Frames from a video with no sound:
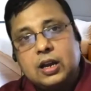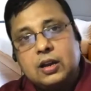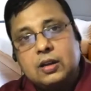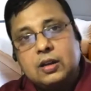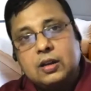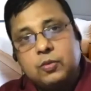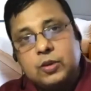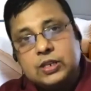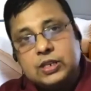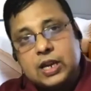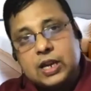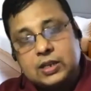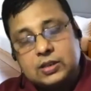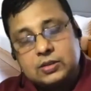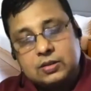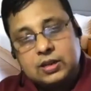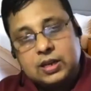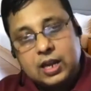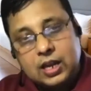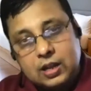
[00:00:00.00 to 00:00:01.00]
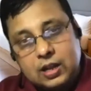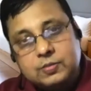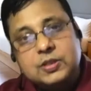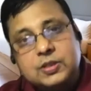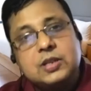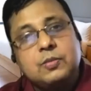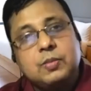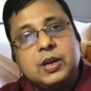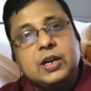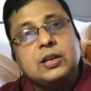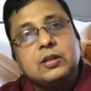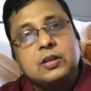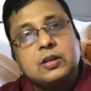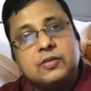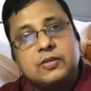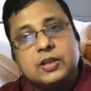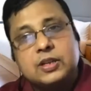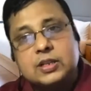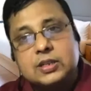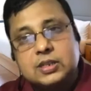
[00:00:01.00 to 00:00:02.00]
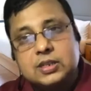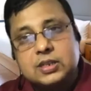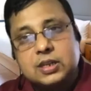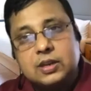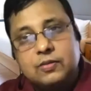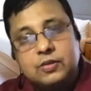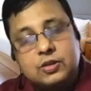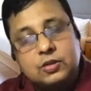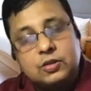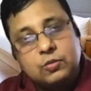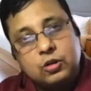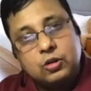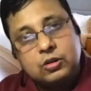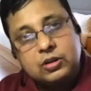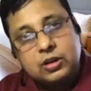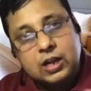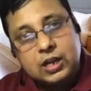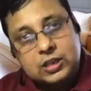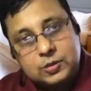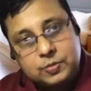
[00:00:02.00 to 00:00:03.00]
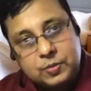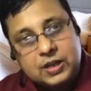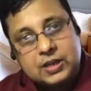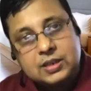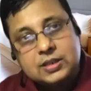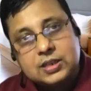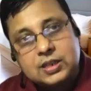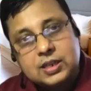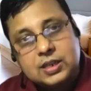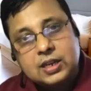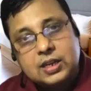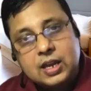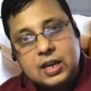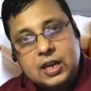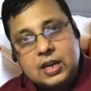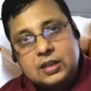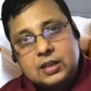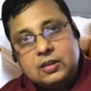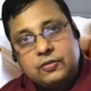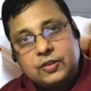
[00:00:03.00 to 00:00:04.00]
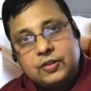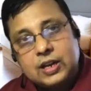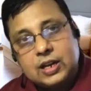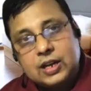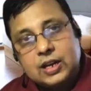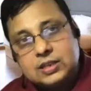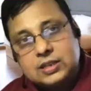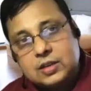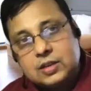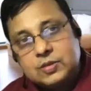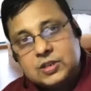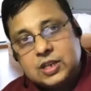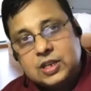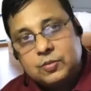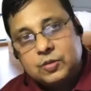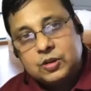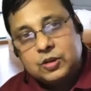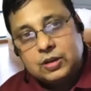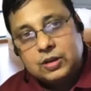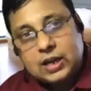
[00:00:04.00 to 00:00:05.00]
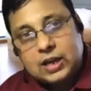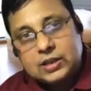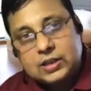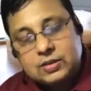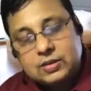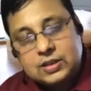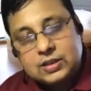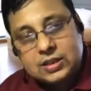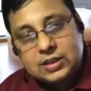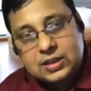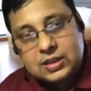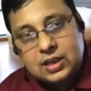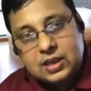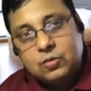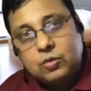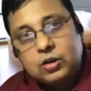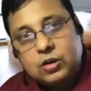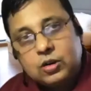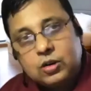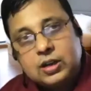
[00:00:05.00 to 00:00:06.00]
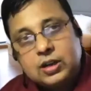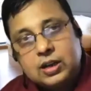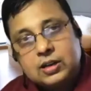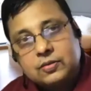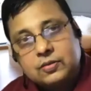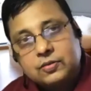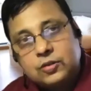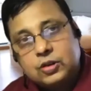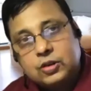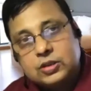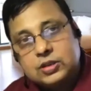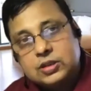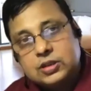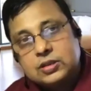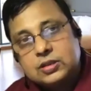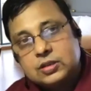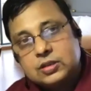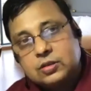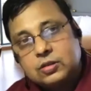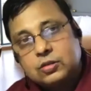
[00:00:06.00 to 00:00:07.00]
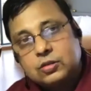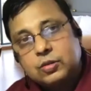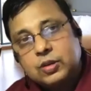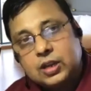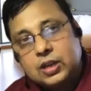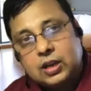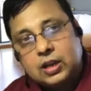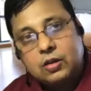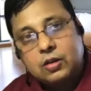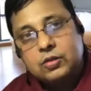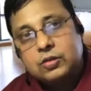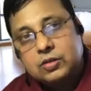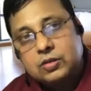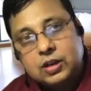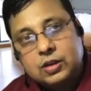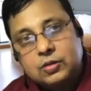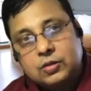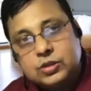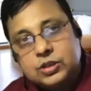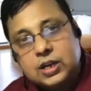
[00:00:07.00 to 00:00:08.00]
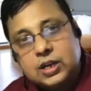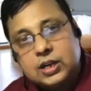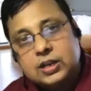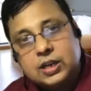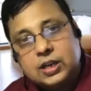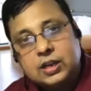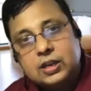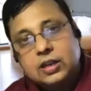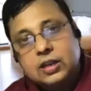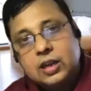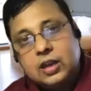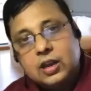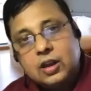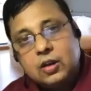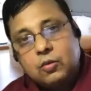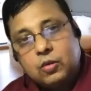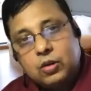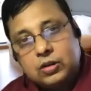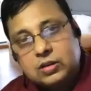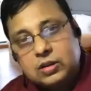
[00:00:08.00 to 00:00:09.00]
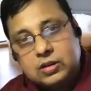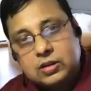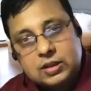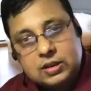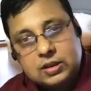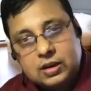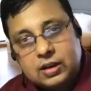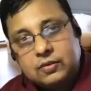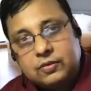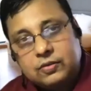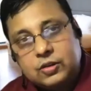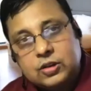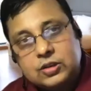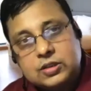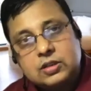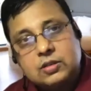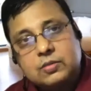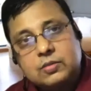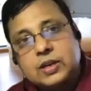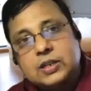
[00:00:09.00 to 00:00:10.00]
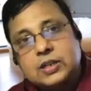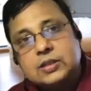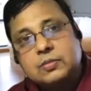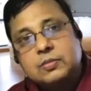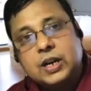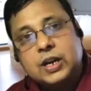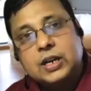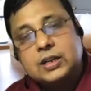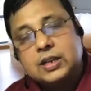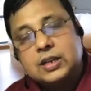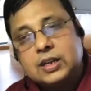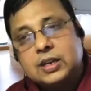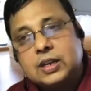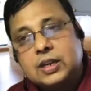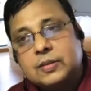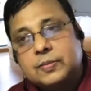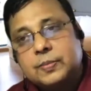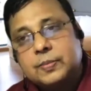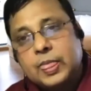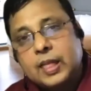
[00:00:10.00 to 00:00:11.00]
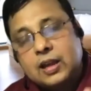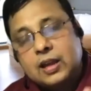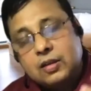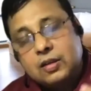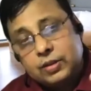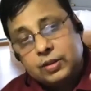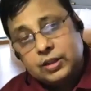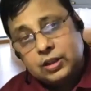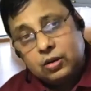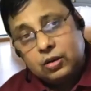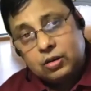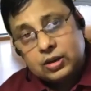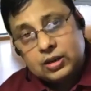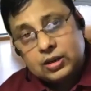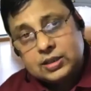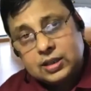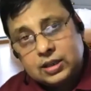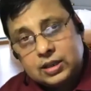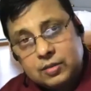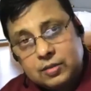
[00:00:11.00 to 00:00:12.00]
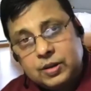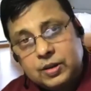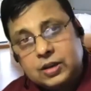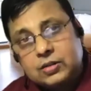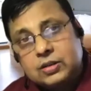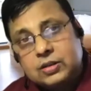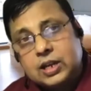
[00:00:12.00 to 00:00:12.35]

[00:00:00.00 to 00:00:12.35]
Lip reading: which actually helps in better governance, gives you more transparency. The finance team is able to actually see what kind of costs you're doing, how you're negotiating, what kind of costs you're maintaining, whether orders are coming on